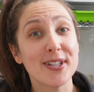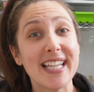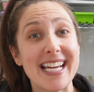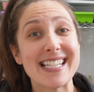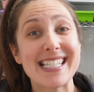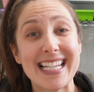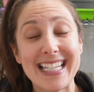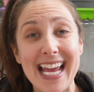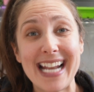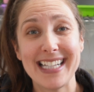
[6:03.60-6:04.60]
list to
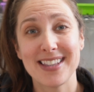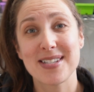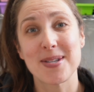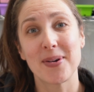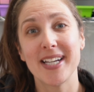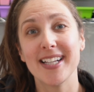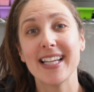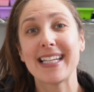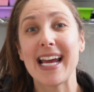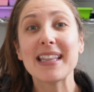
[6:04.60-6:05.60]
get in the
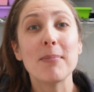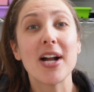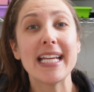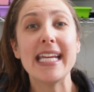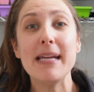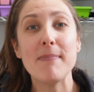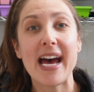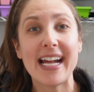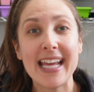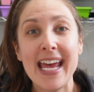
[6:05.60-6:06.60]
soil, get them on a heat
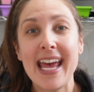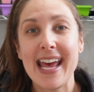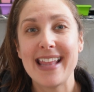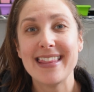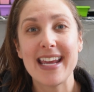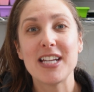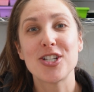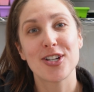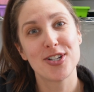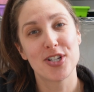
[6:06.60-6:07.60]
mat, and they
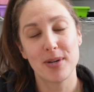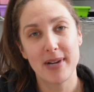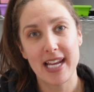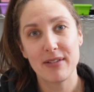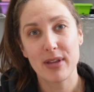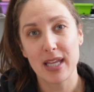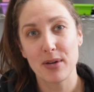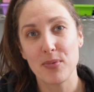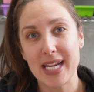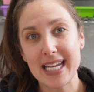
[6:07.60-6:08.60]
should germinate within
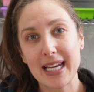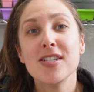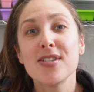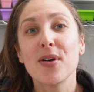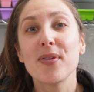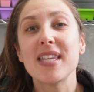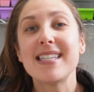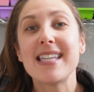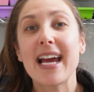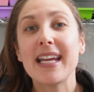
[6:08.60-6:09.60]
a week. So the
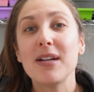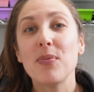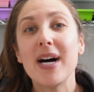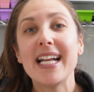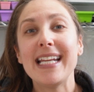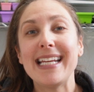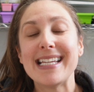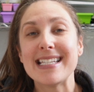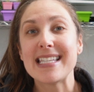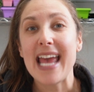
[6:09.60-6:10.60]
second one
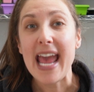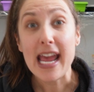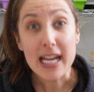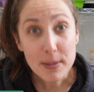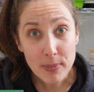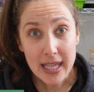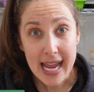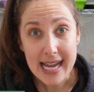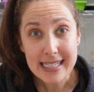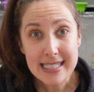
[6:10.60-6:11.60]
is
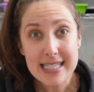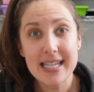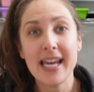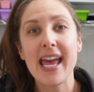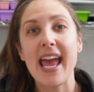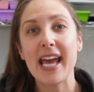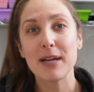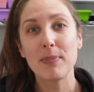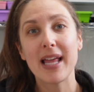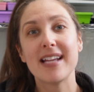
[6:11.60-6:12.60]
eggplants.
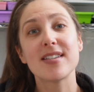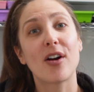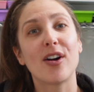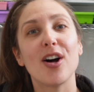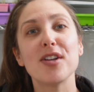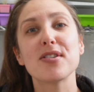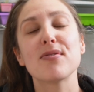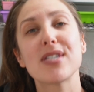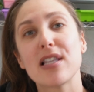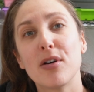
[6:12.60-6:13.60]
Eggplants are also
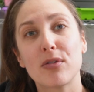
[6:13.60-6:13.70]
slow